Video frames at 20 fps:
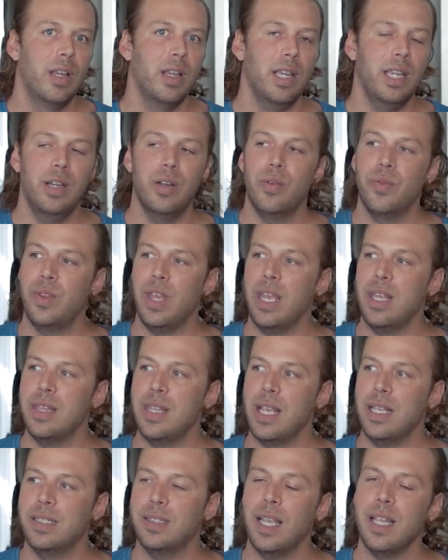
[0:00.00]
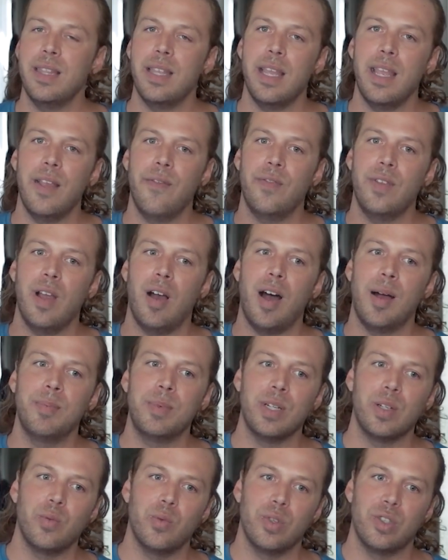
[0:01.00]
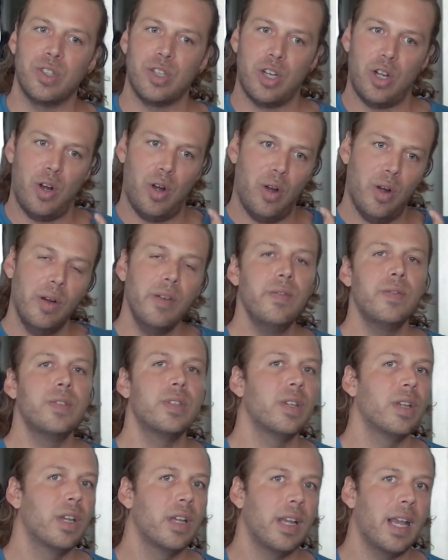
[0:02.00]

You know, they said that if the object was curved,